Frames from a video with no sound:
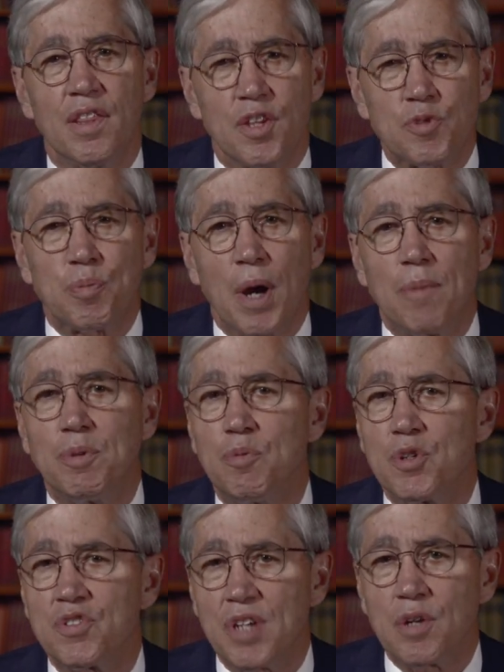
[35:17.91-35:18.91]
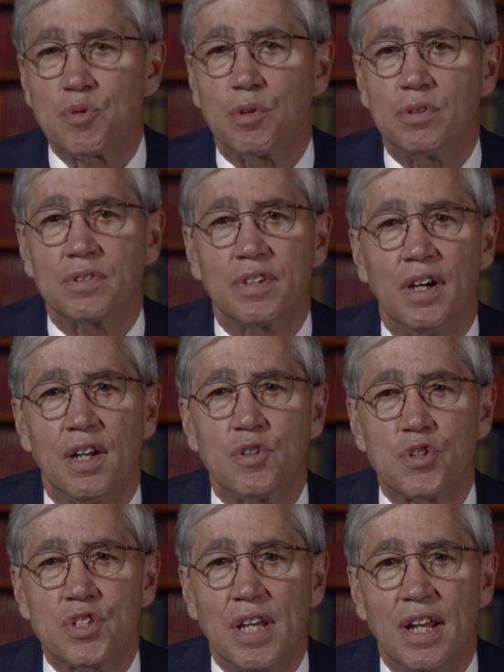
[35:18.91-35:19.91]
This problem was central to
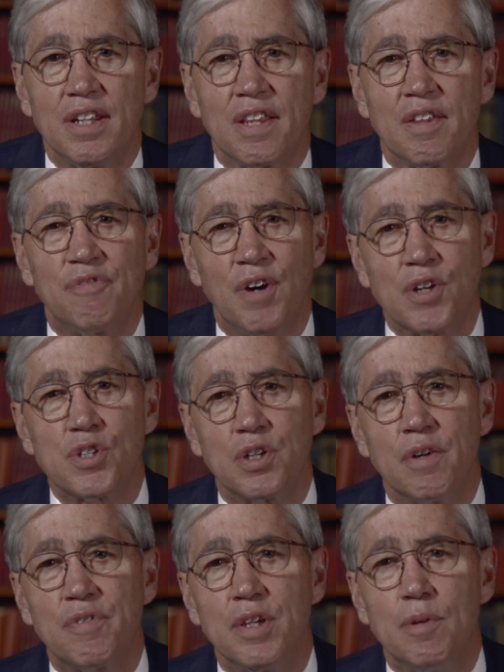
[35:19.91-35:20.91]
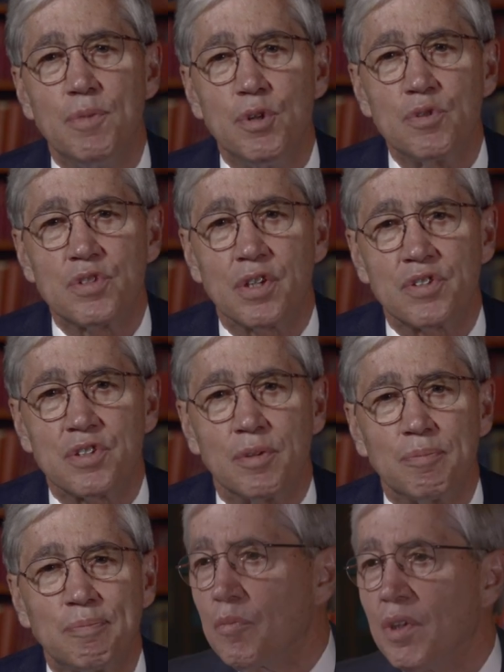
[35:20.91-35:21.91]
understanding the function of the immune
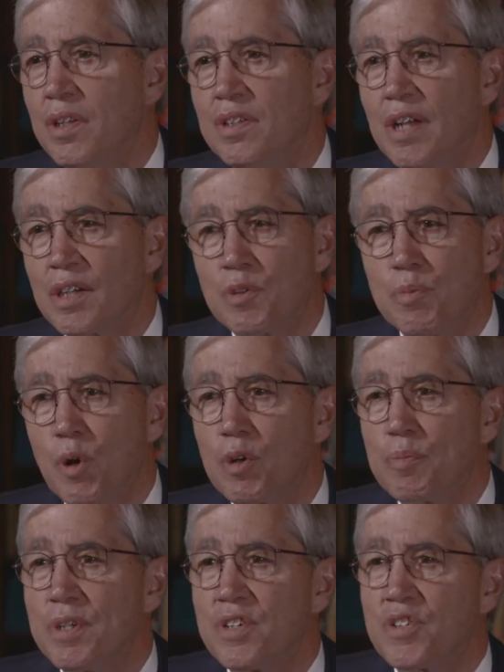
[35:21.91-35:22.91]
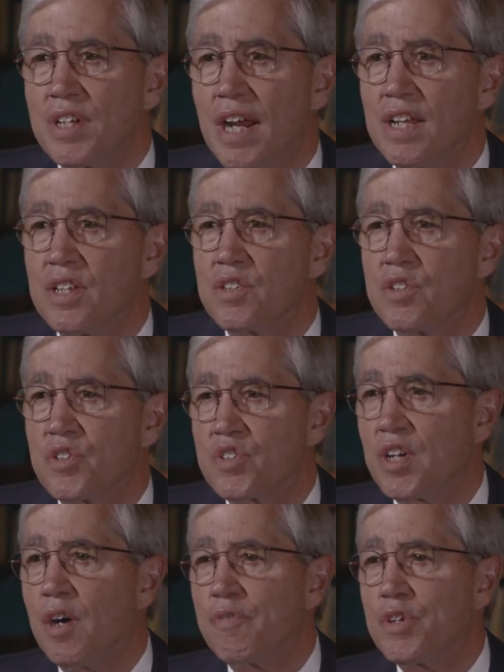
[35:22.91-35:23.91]
system. Dr. Bjorkman decided to
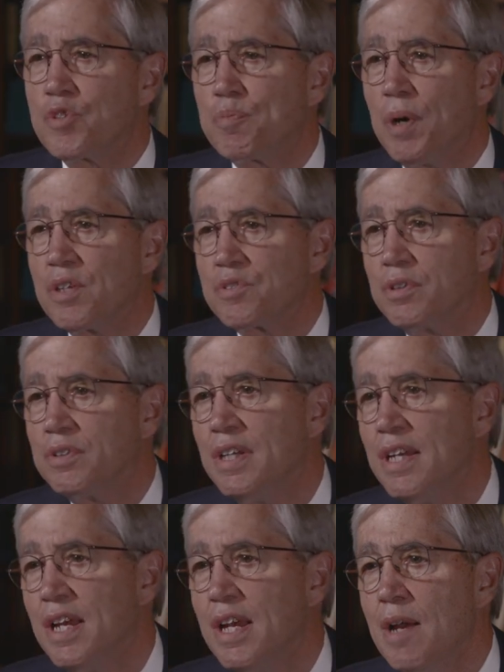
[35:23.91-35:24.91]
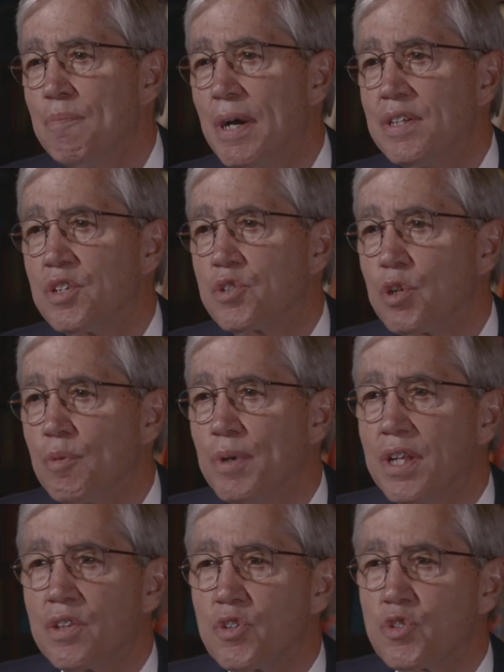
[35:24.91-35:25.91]
solve this puzzle by
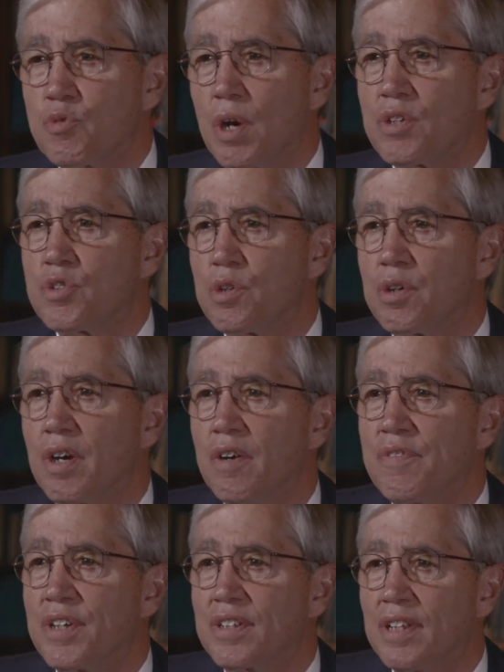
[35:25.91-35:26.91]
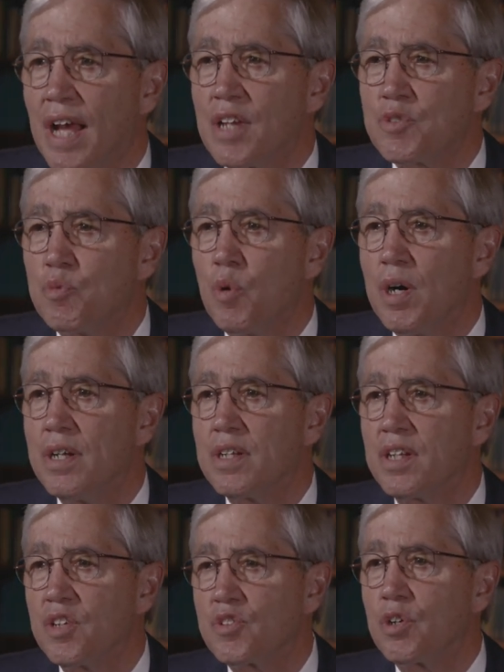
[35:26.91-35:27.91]
determining the structure of the class 1
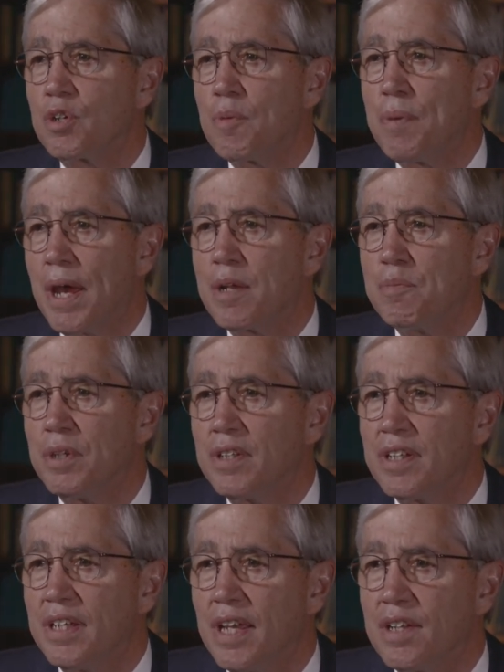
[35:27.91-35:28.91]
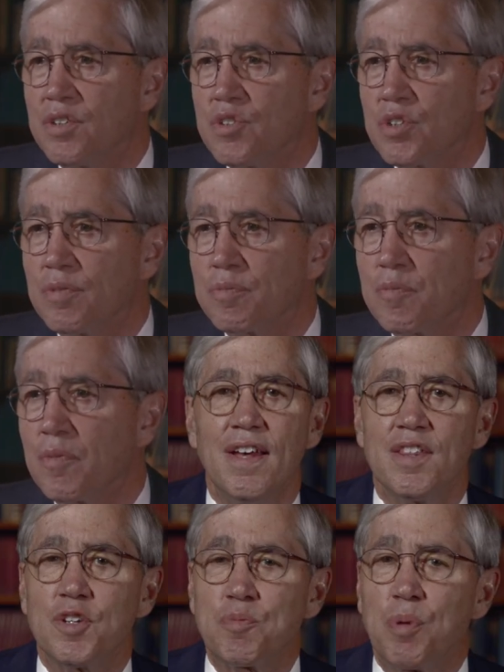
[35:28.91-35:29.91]
histocompatibility antigen.
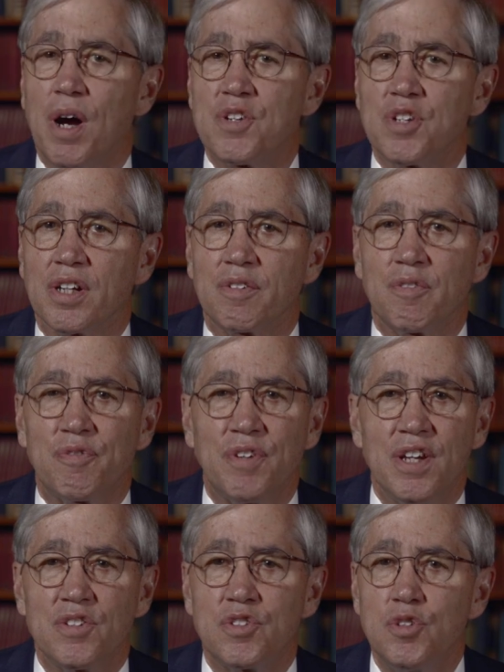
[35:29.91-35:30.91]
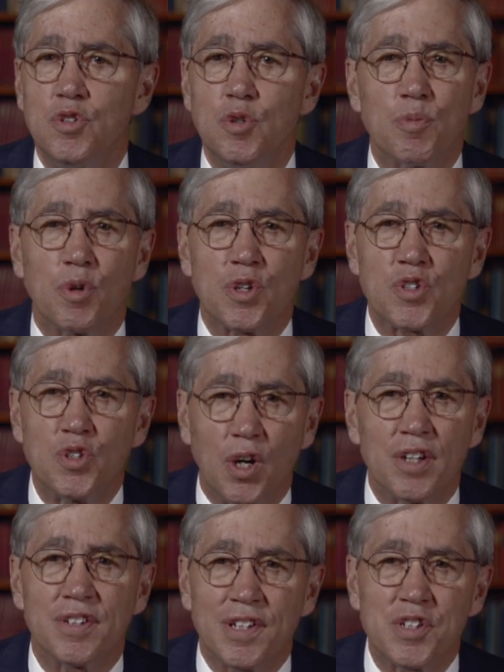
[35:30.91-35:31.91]
This project faced numerous
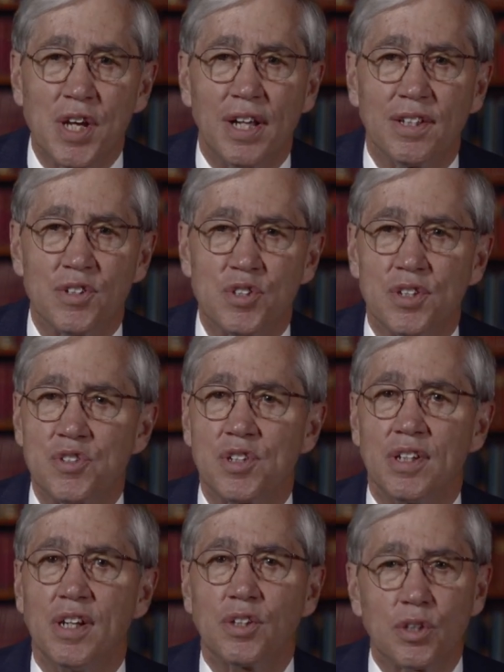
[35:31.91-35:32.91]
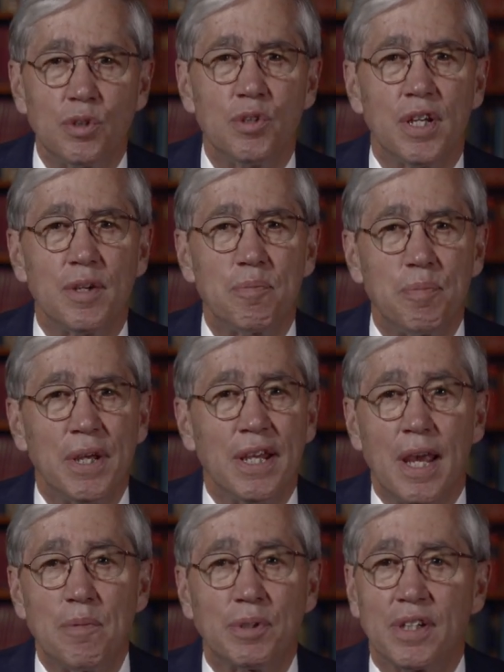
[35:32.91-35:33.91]
daunting challenges, including
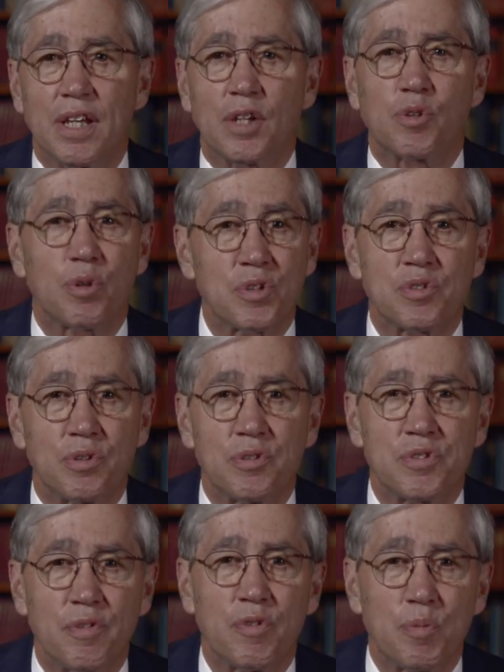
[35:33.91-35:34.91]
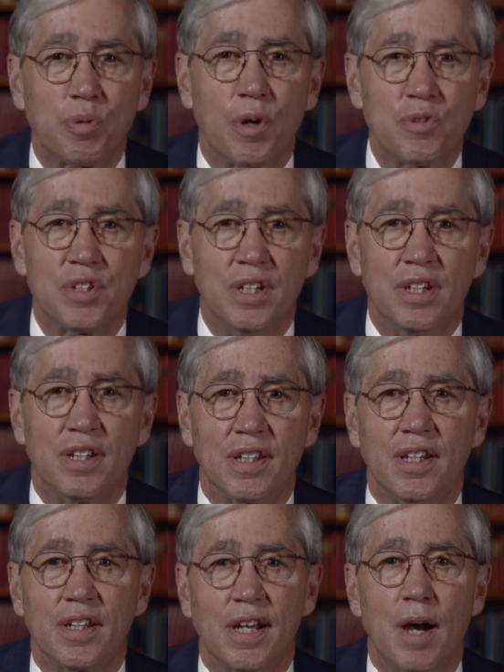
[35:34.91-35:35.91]
being able to get crystals of the protein
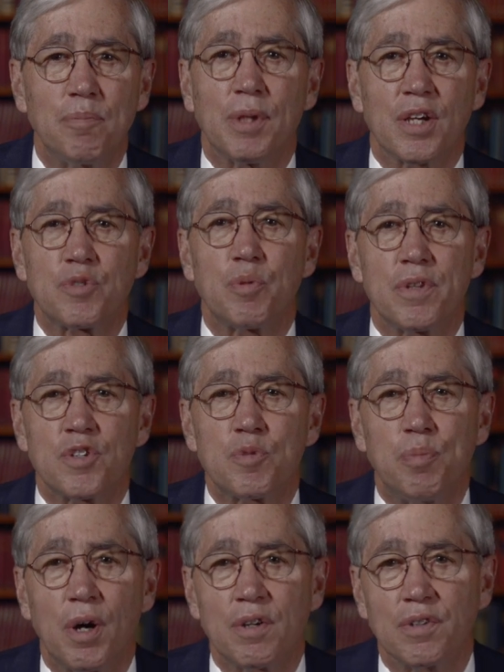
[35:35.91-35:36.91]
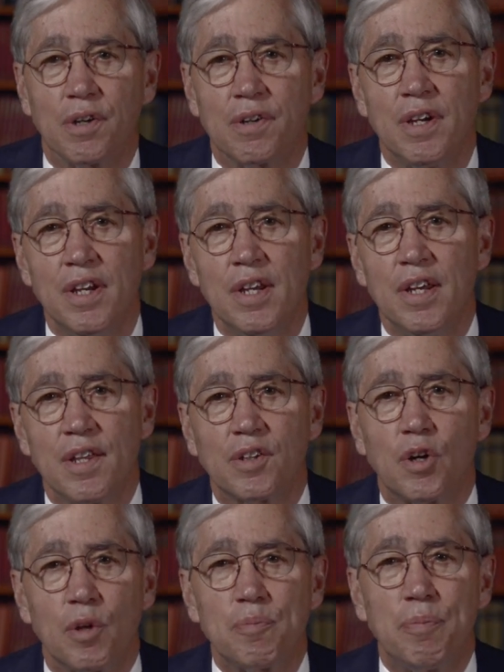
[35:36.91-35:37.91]
in complex with its partner
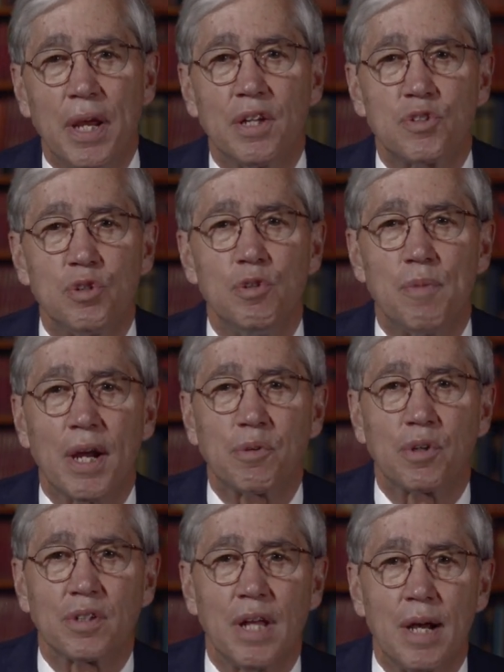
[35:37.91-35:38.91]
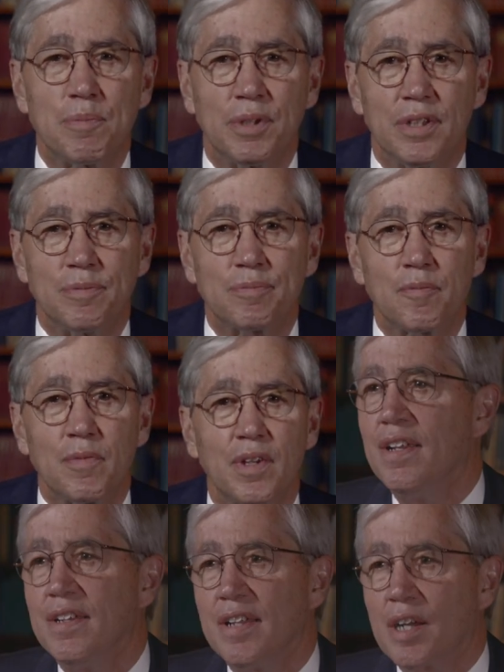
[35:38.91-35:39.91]
called beta 2 microglobulin.
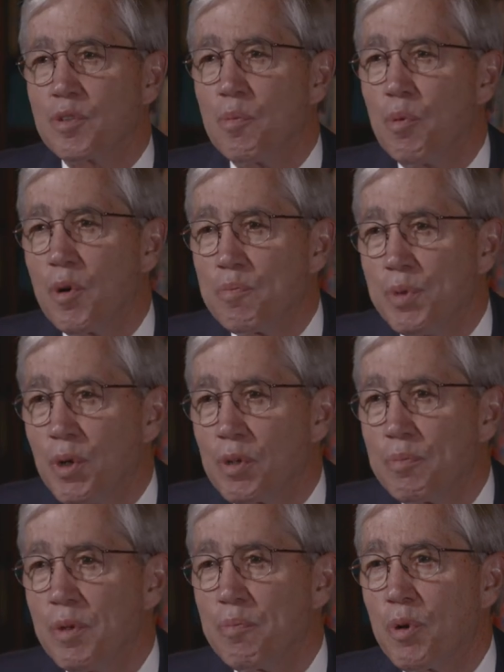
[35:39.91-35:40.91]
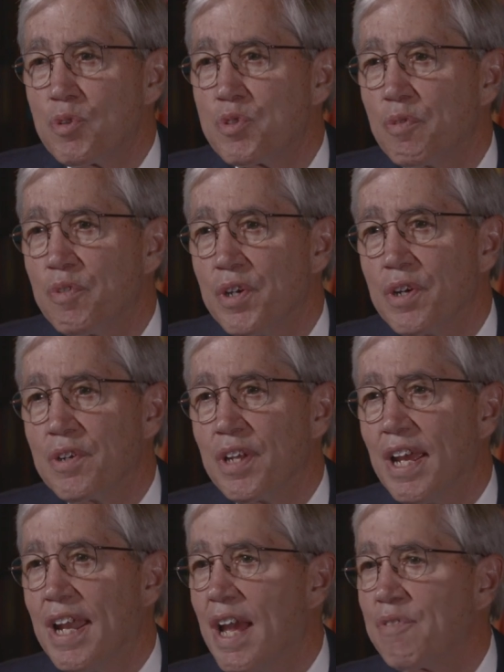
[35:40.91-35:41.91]
Dr. Bjorkman persevered,
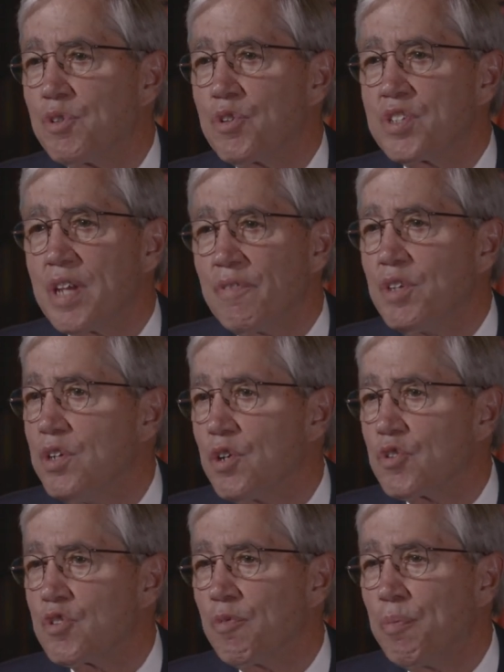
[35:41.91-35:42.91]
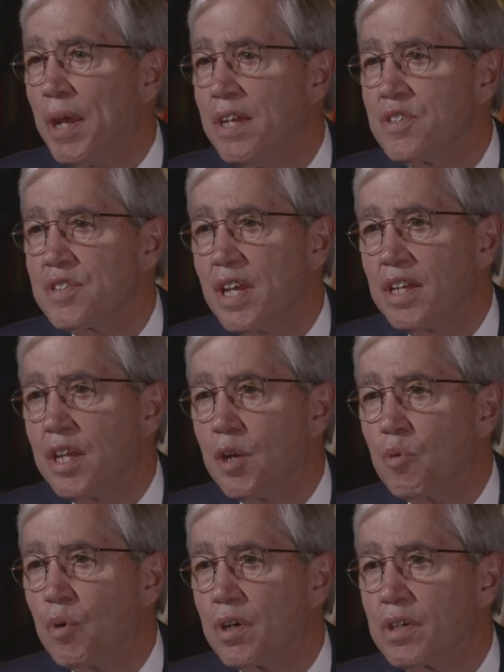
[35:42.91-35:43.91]
and after seven years of
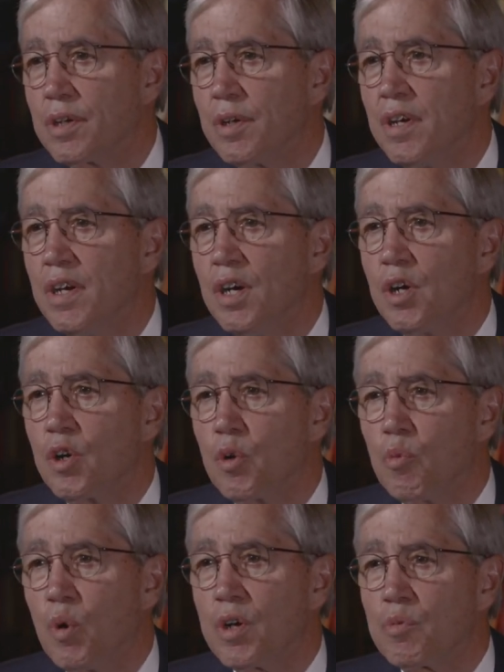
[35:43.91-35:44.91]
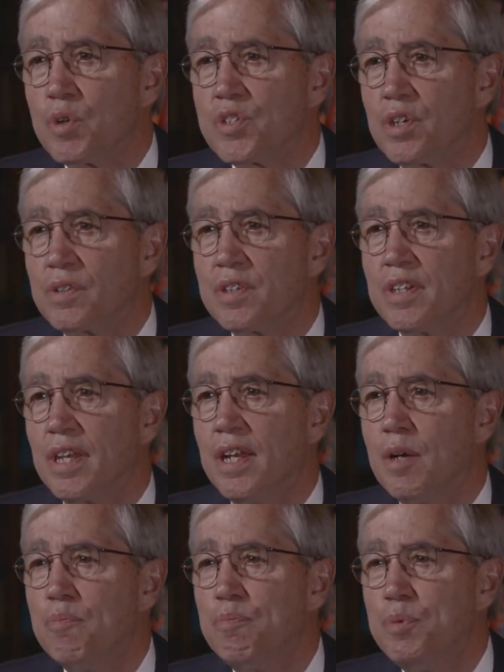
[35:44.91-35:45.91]
painstaking work, her work resulted in
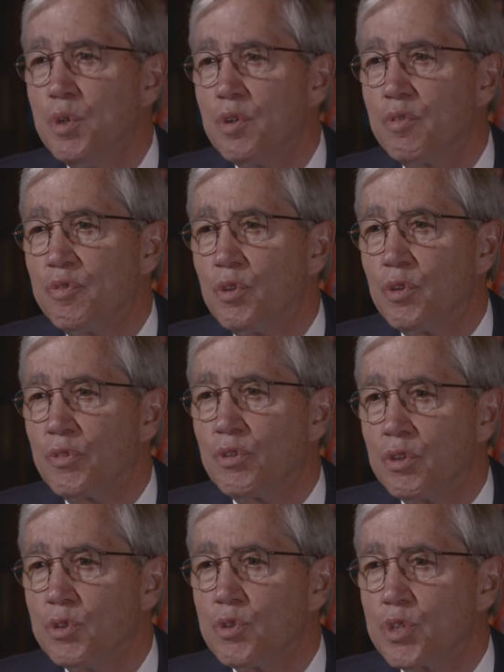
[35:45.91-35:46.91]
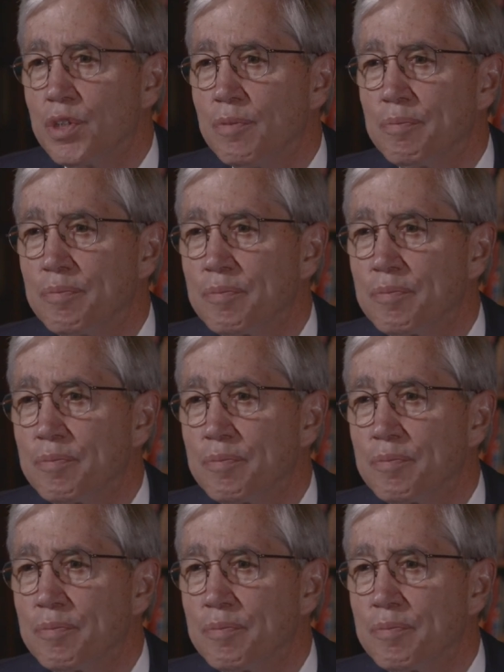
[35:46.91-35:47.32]
a beautiful solution.